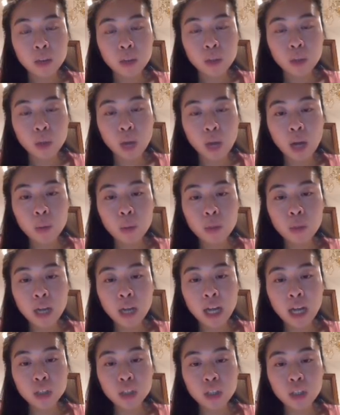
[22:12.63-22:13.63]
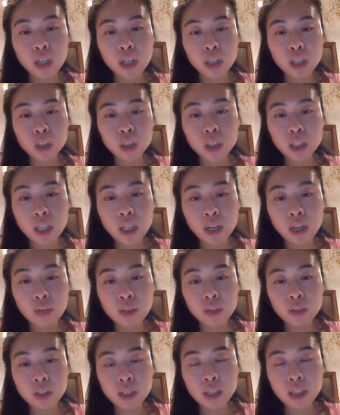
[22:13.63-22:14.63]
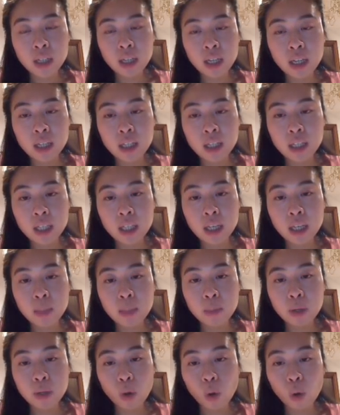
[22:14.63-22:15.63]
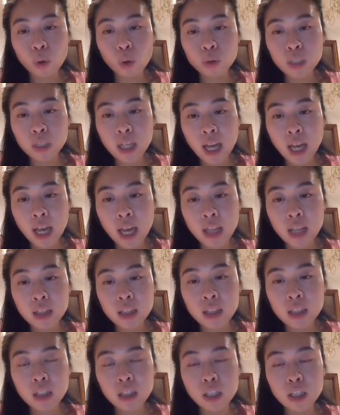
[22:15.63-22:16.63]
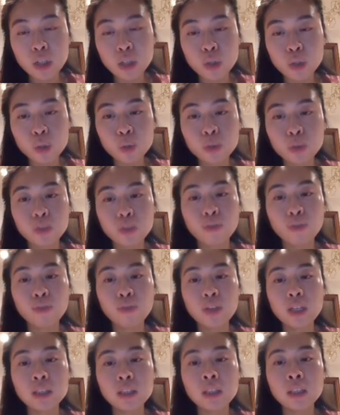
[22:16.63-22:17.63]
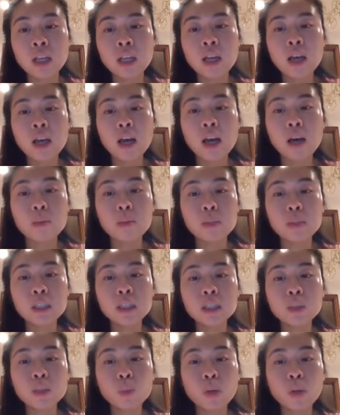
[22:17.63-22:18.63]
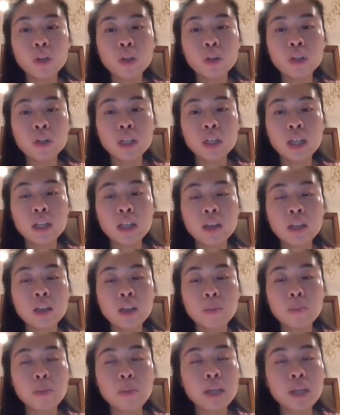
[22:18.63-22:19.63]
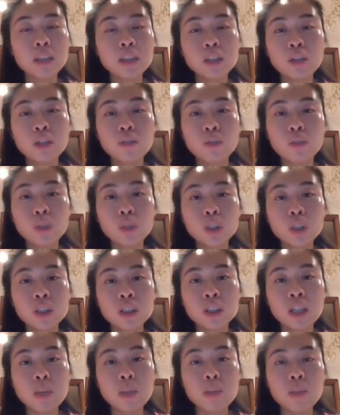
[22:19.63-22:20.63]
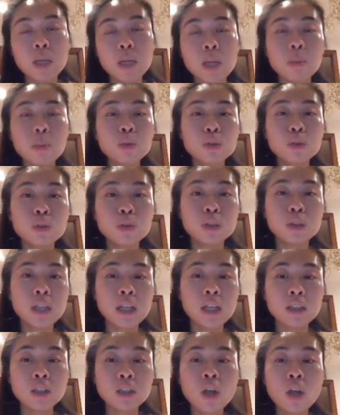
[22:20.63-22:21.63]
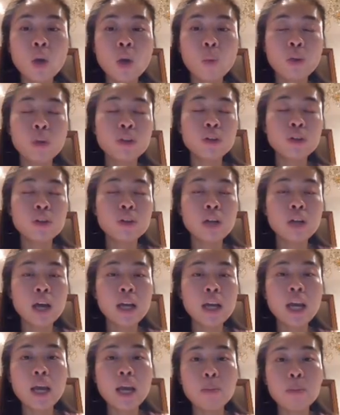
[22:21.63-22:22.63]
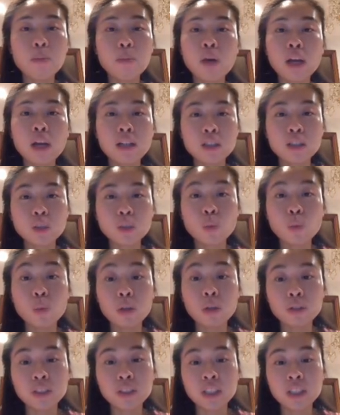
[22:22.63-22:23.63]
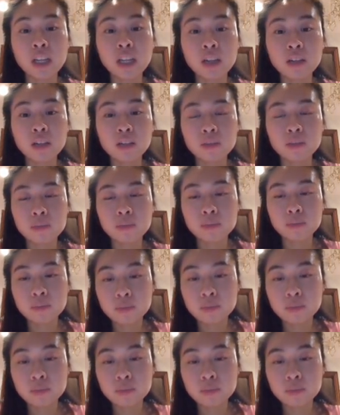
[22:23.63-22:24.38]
So I would actually uncheck everything and keep it only at the news feeds. This is where you're going to get the best conversions and be able to test whether or not a product will sell.